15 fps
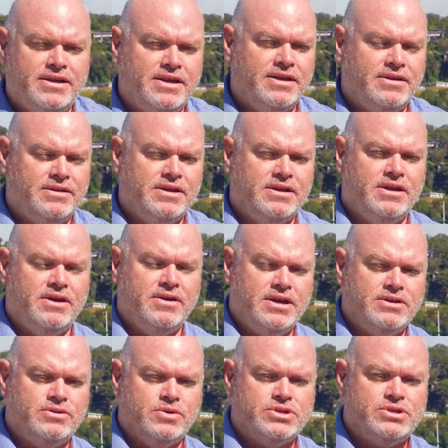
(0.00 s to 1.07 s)

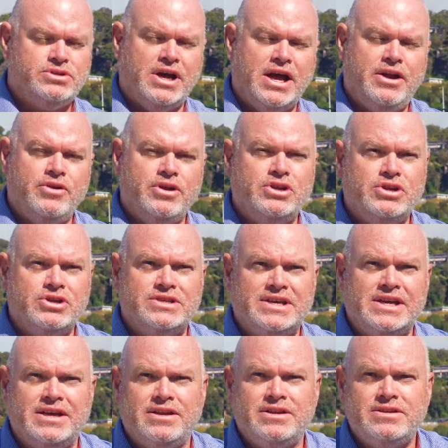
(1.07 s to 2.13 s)
into Australia and New
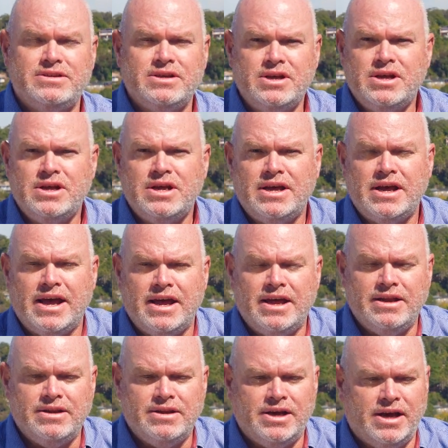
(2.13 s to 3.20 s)
Zealand,
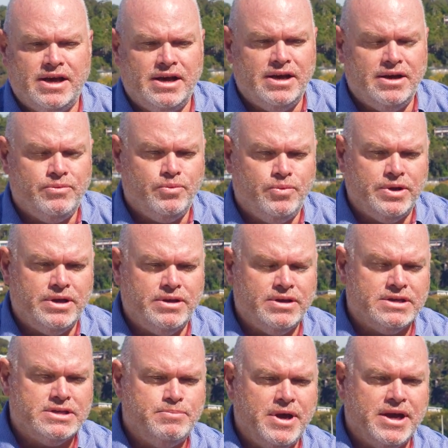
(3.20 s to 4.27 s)
and we
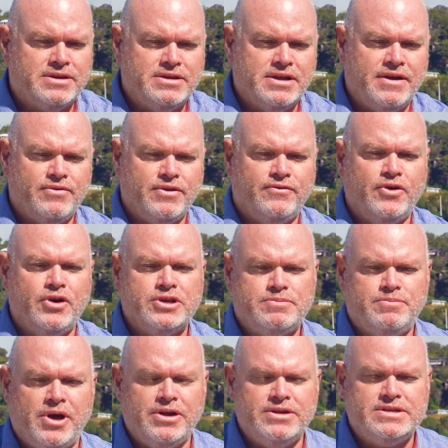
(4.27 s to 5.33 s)
expect to have the
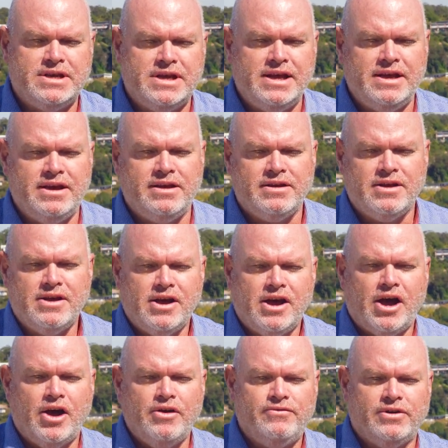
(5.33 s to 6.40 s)
first boats here,
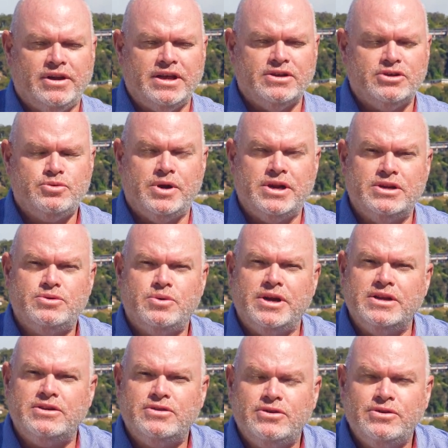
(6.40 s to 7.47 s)
hopefully in
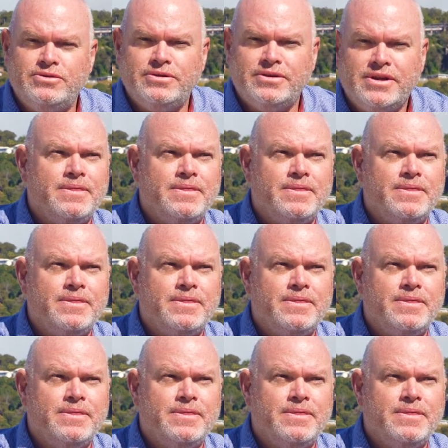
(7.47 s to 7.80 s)
2022.